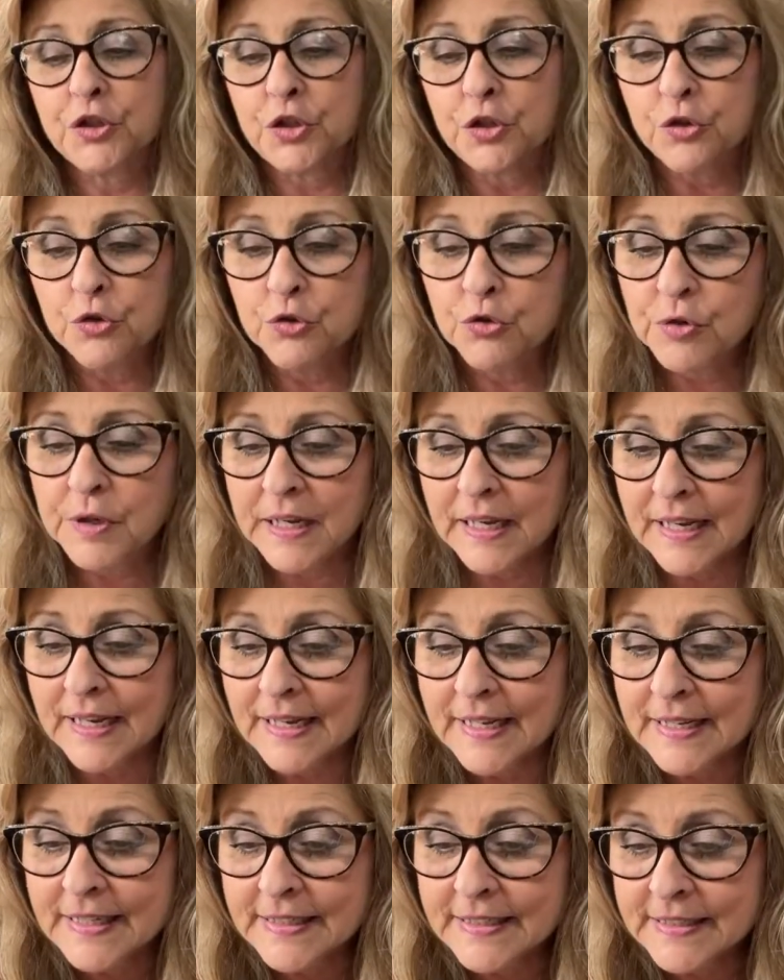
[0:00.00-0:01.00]

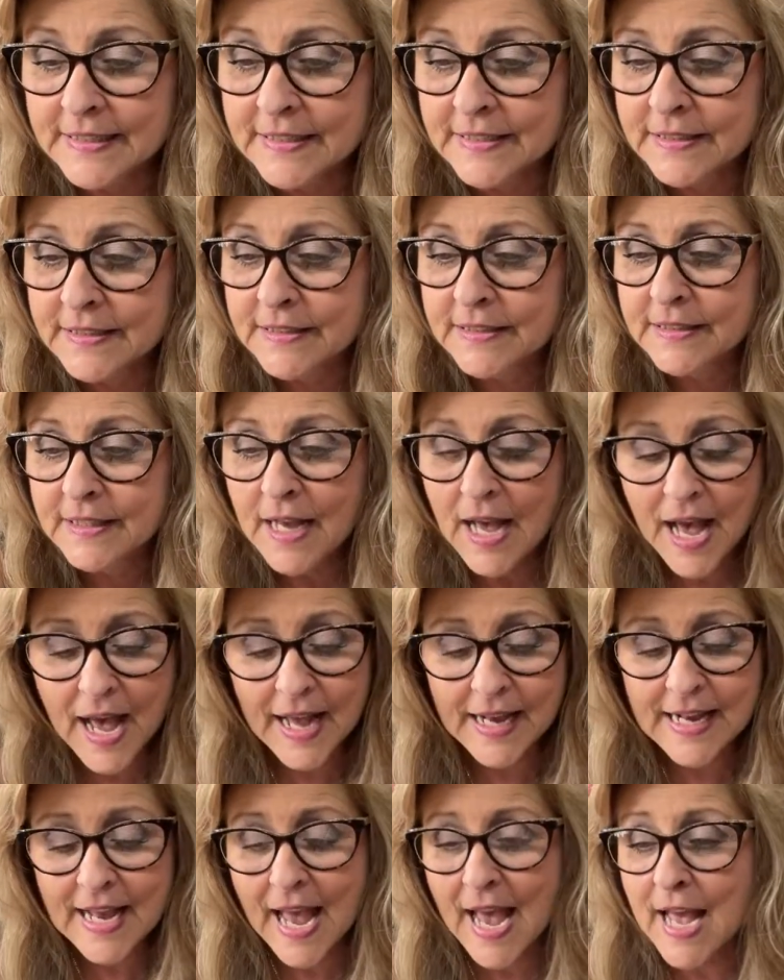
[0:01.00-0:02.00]
Dugan.
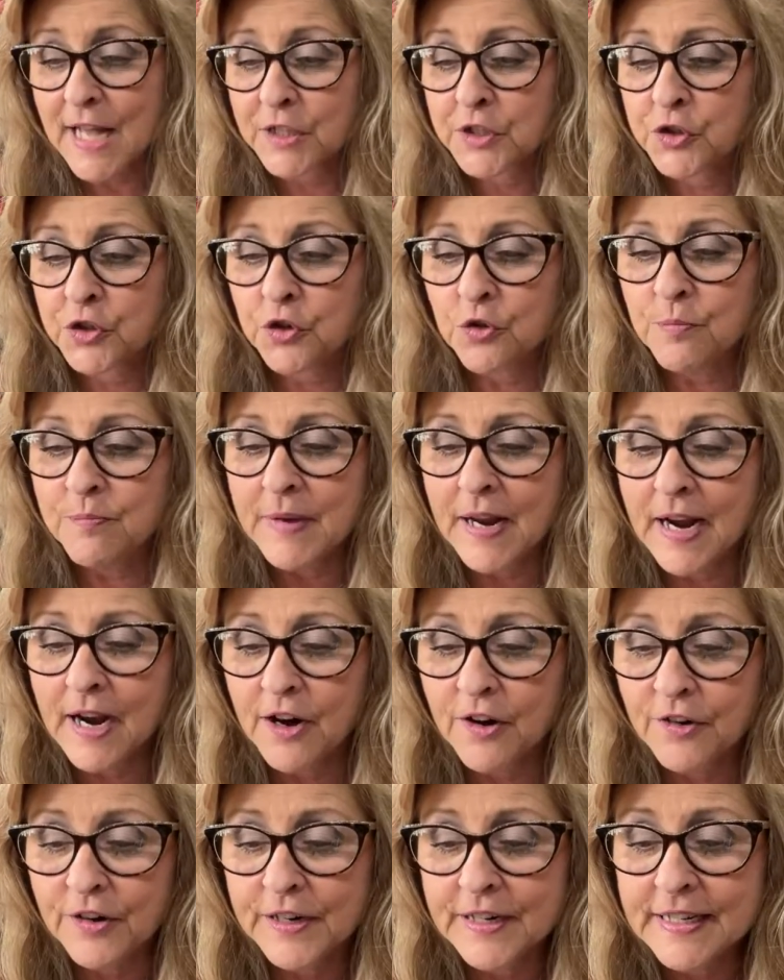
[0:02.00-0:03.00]
I got you,
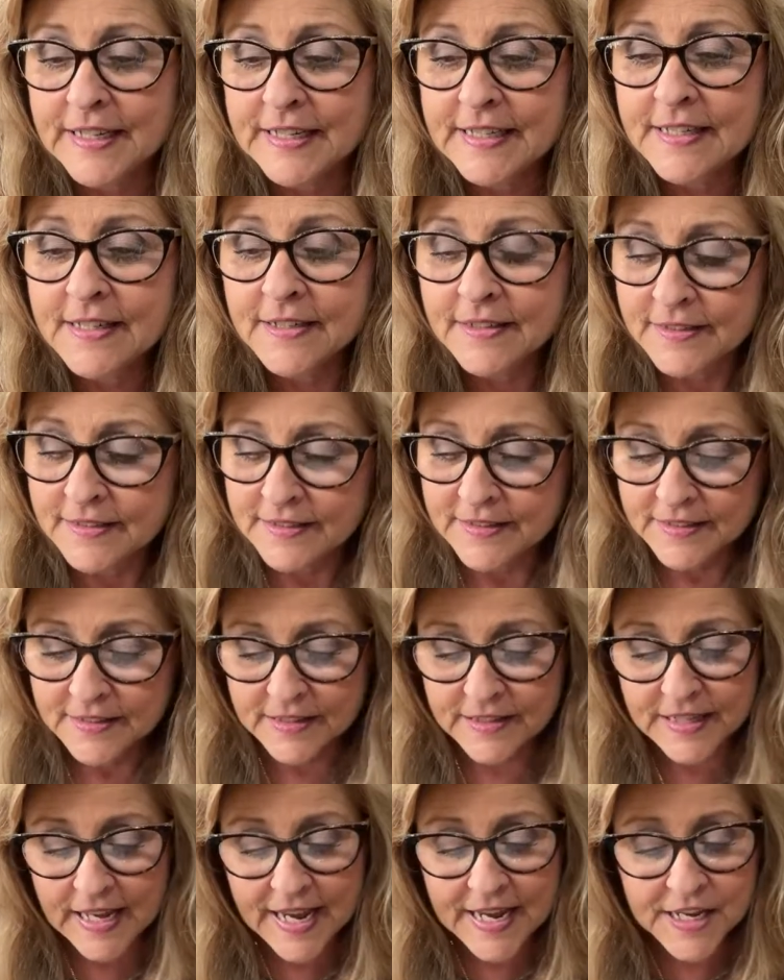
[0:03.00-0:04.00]
Mary.
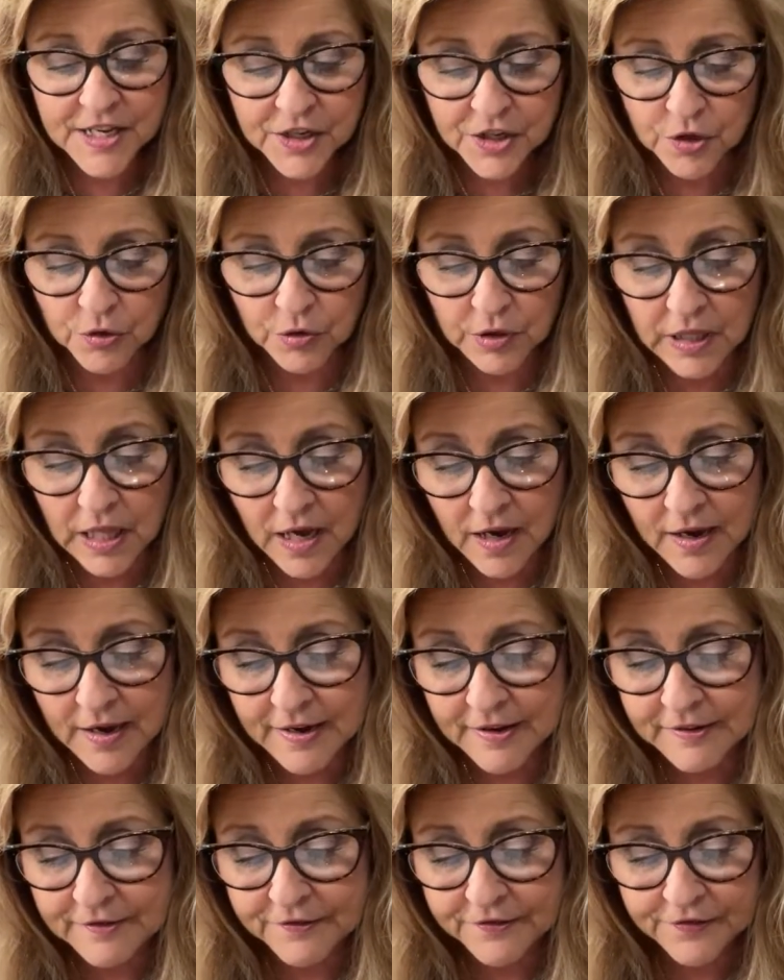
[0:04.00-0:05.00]
Thank you,
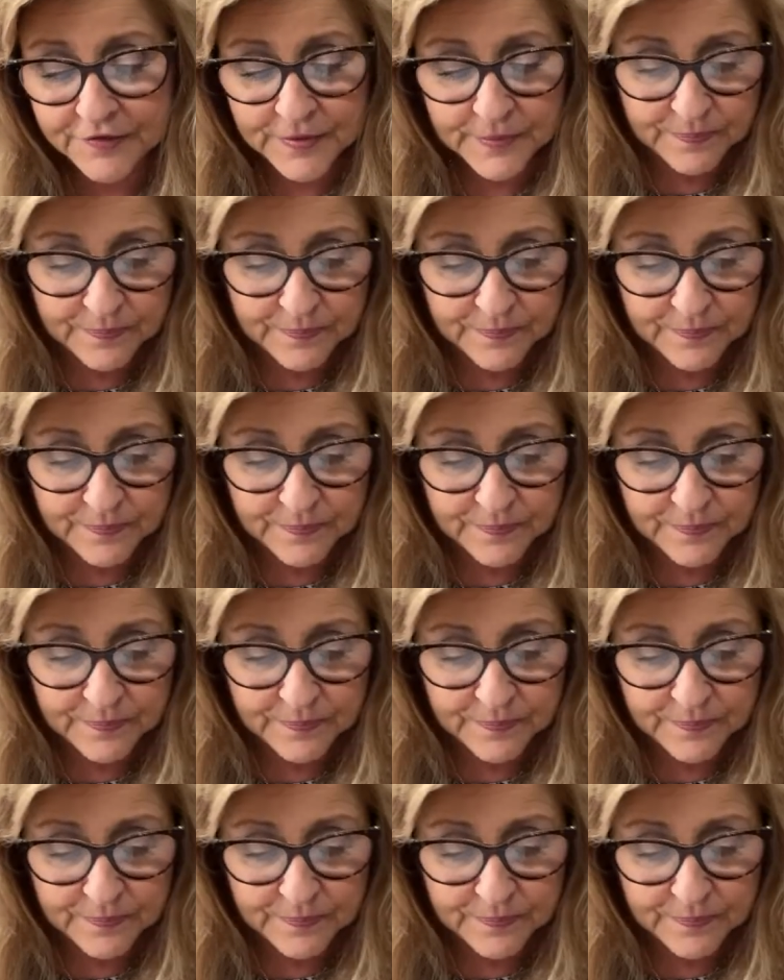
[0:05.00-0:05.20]
love.